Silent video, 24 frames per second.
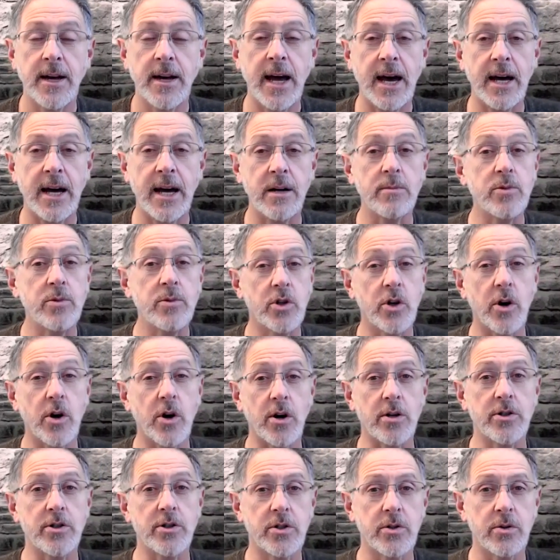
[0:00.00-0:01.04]
had him
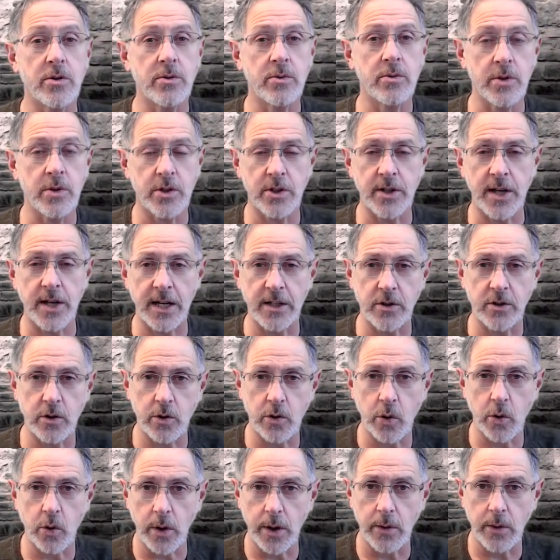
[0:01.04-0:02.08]
charged with
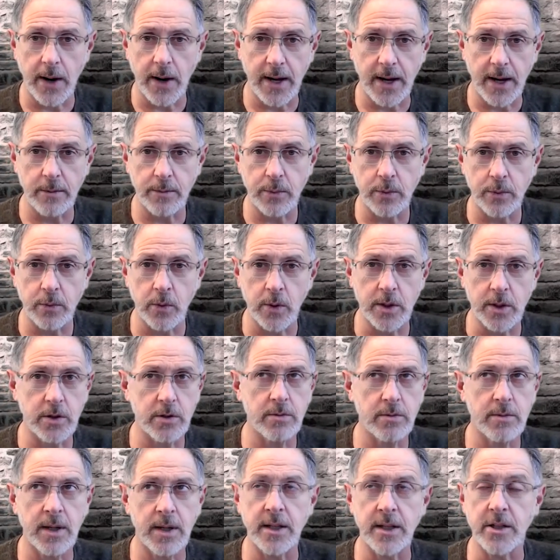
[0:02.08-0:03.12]
statutory rape,
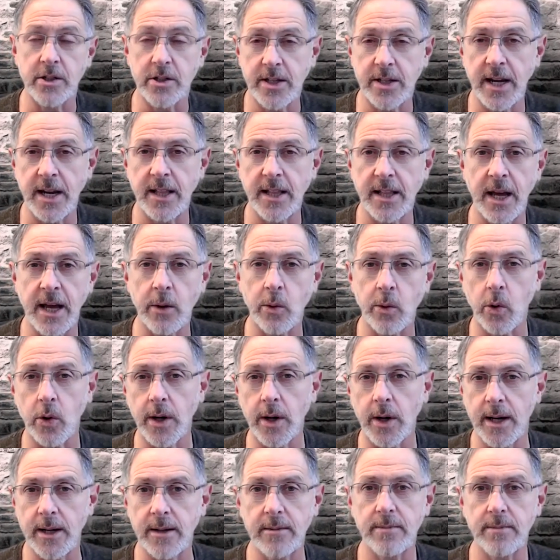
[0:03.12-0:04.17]
which in the state they were
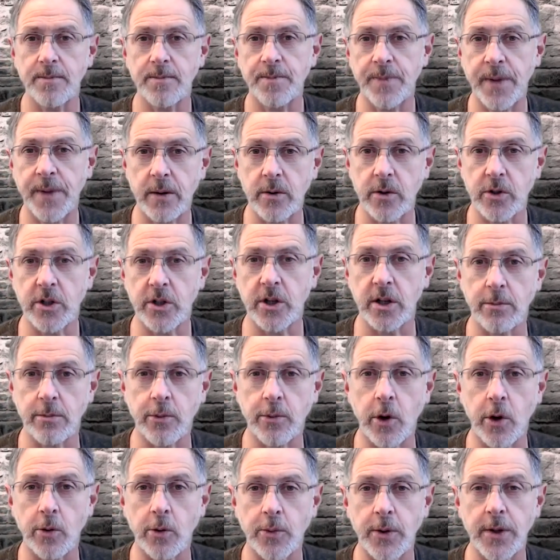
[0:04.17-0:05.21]
in, that was still
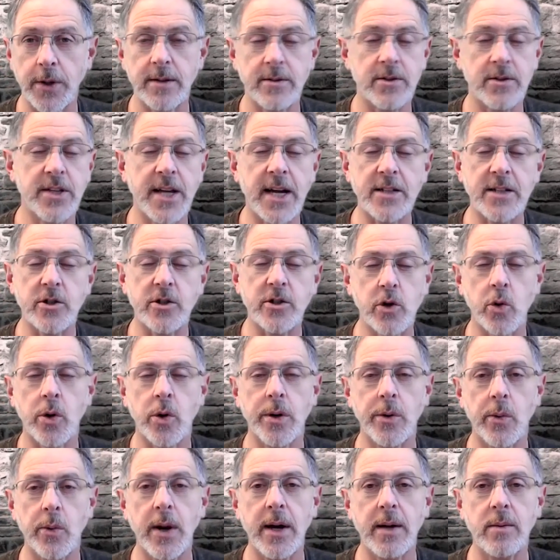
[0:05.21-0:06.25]
appropriate.
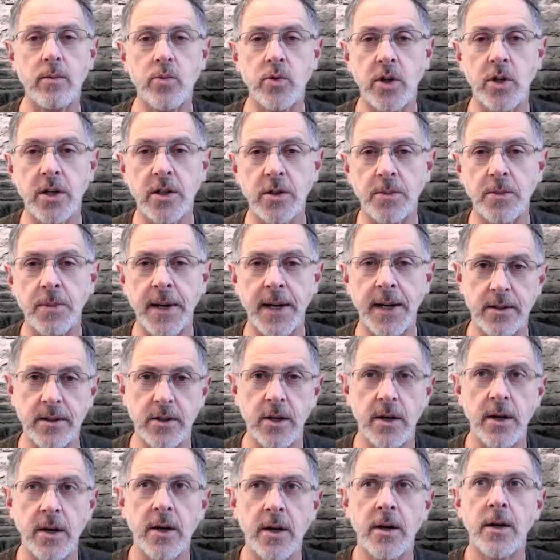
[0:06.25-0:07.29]
Statutory rape just
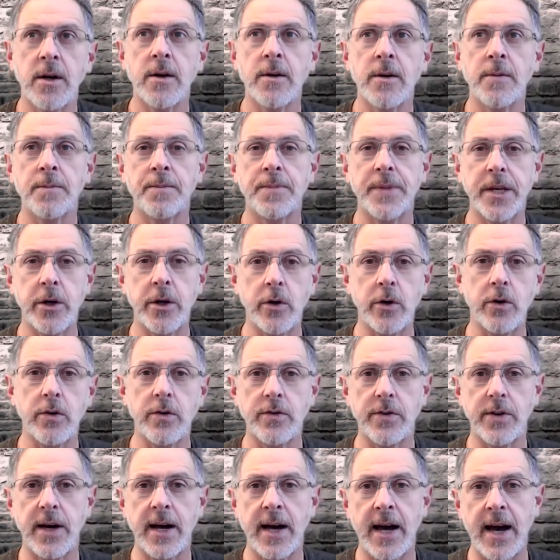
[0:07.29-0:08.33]
means
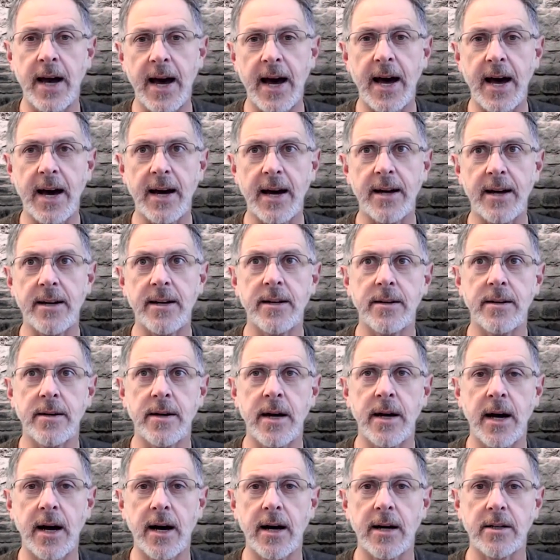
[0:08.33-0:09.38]
you've had
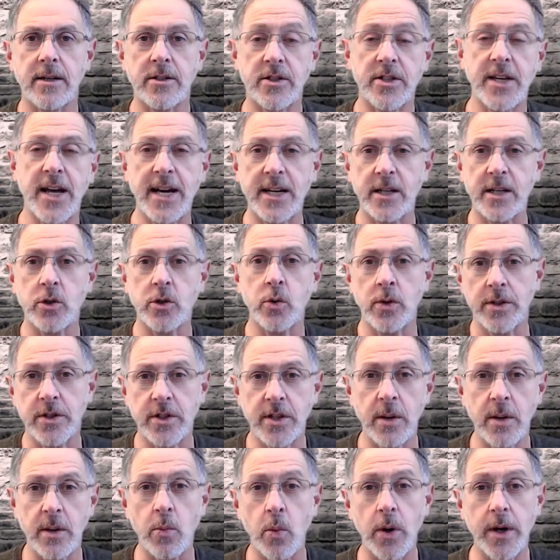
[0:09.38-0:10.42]
sex with
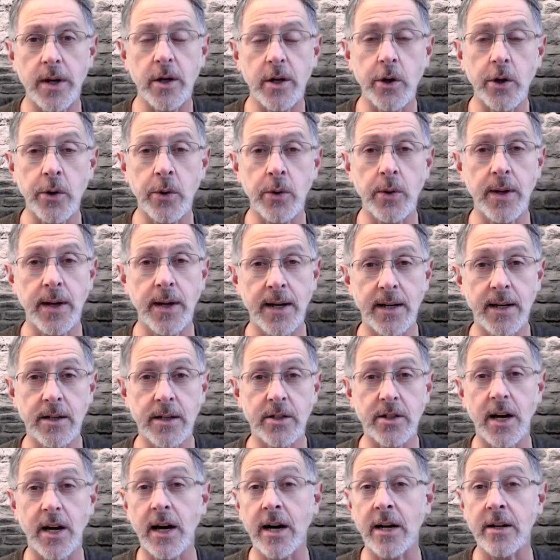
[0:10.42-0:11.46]
someone who
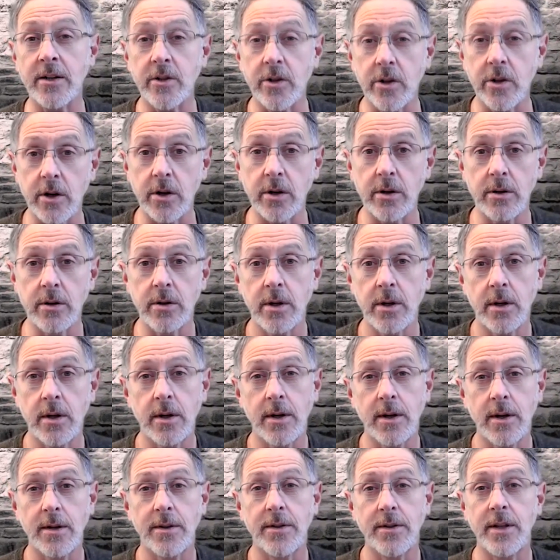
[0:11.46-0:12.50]
is under
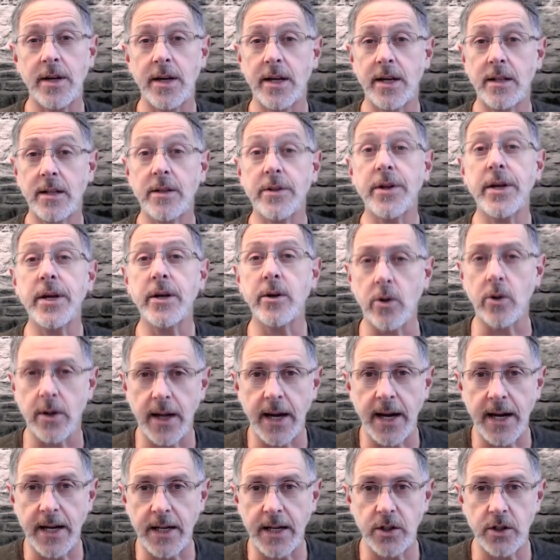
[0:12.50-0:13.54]
the legal
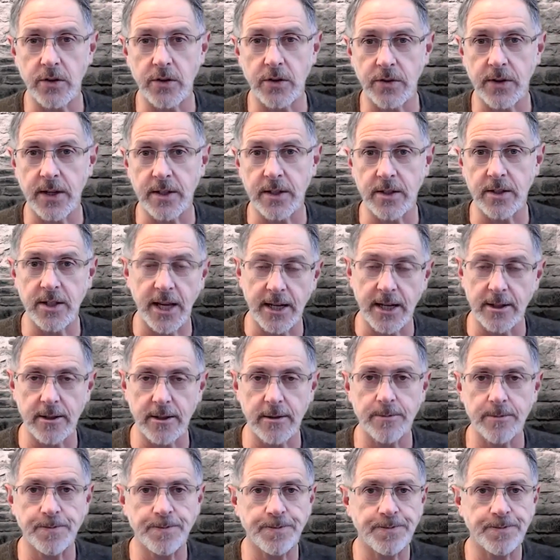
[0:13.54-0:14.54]
age of consent.